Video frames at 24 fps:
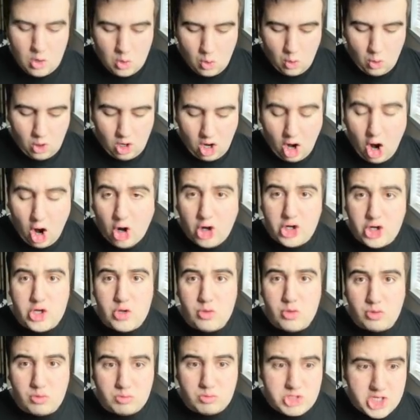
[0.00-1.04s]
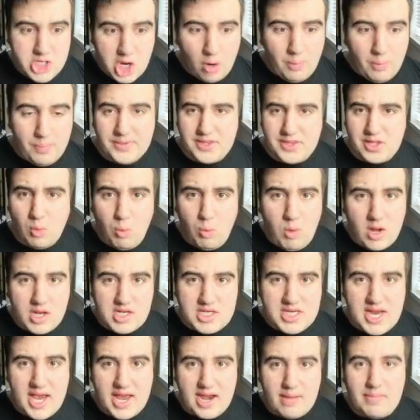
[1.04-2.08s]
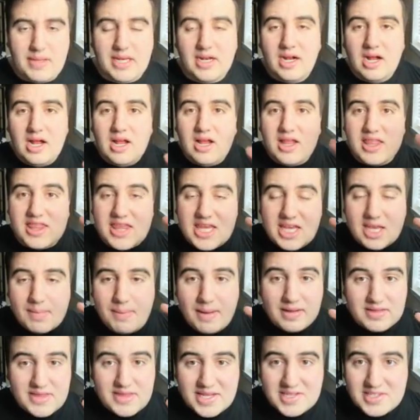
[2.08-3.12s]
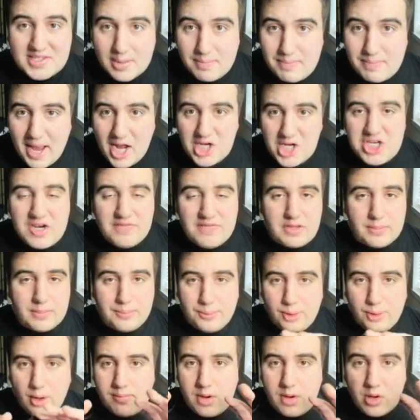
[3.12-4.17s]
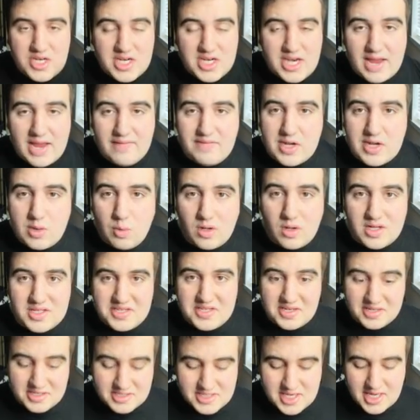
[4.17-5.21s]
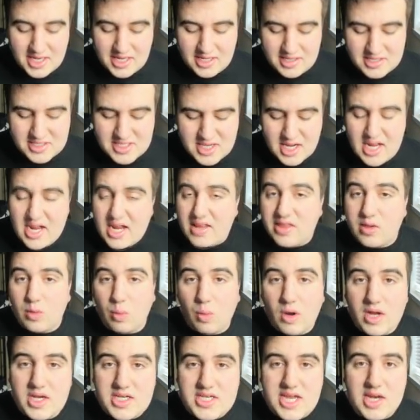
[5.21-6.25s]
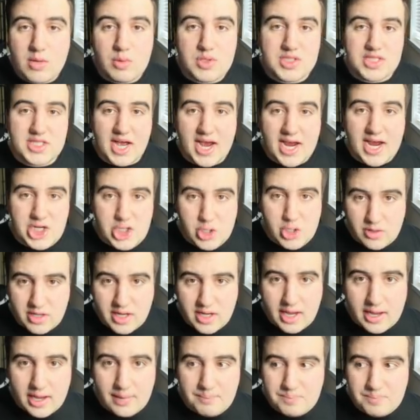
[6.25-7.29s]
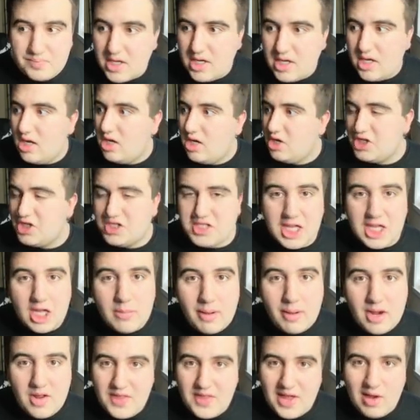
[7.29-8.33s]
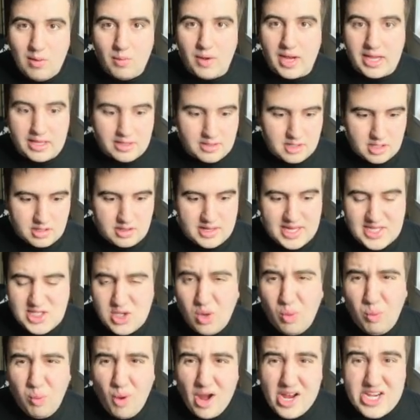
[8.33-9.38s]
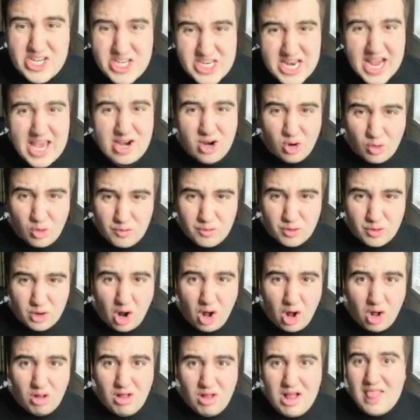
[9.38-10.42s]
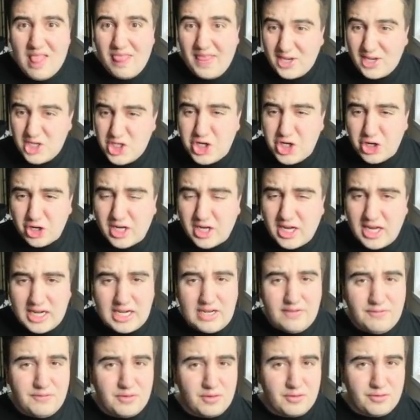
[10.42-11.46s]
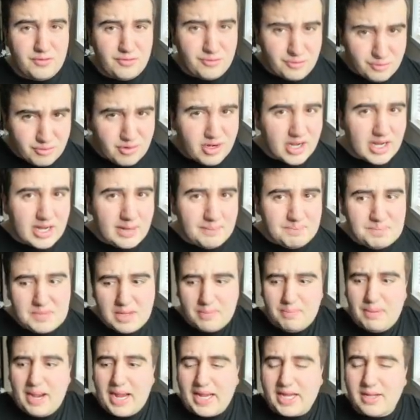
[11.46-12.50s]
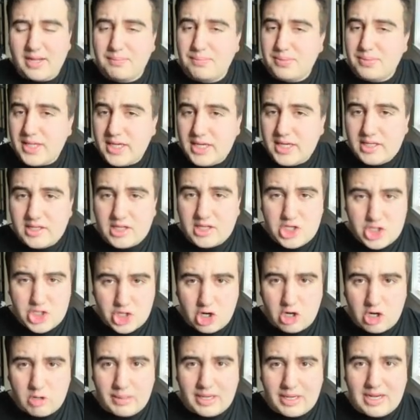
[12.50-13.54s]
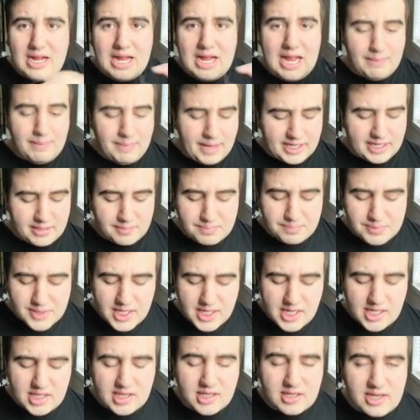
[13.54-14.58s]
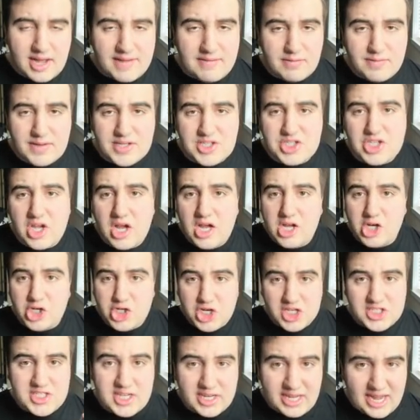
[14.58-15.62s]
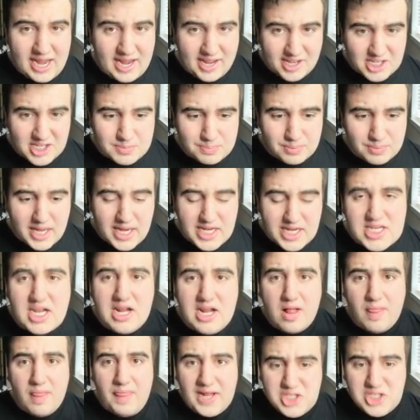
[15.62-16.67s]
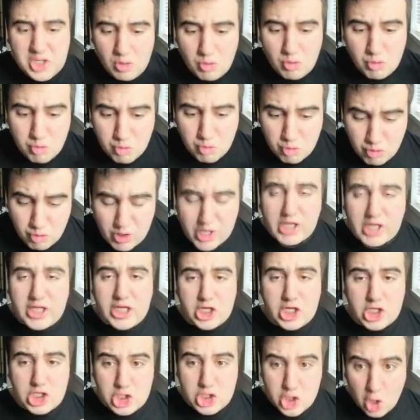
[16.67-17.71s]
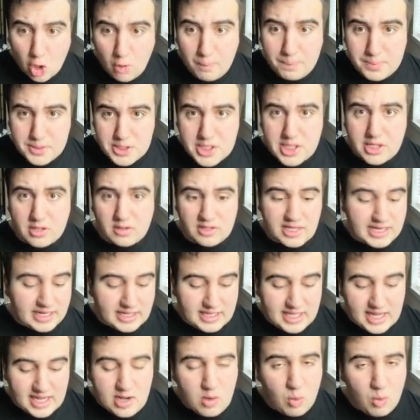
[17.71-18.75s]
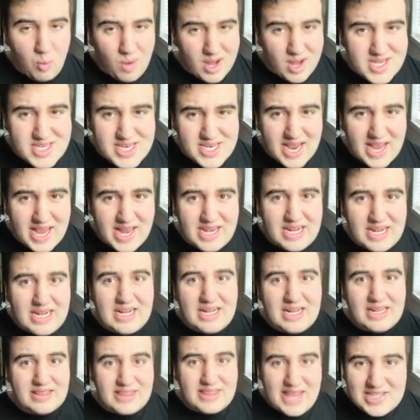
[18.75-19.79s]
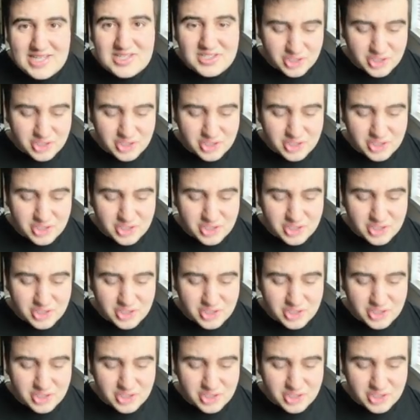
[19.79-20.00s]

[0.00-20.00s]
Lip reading: Or are you dope with the 110? I mean, think about this. Imagine if the promo didn't have any 116s and the 110 was the highest you could get. Just think about it that way. That's a 110 overall that you're getting for free by completing the tournament and by completing the live events, just like I explained. That's a really dope deal. Like getting a 110, that's